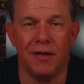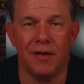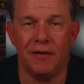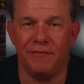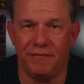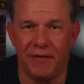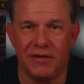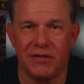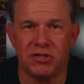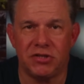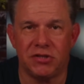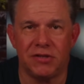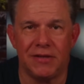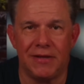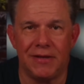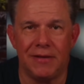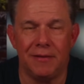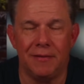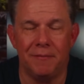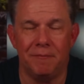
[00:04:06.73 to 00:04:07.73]

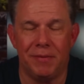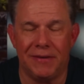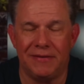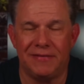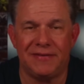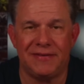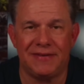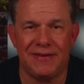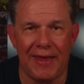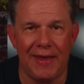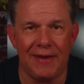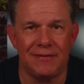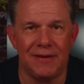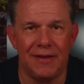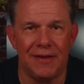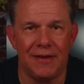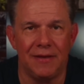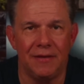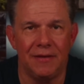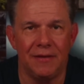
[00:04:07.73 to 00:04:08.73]
eventually be
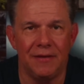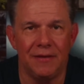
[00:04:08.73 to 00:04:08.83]
standing,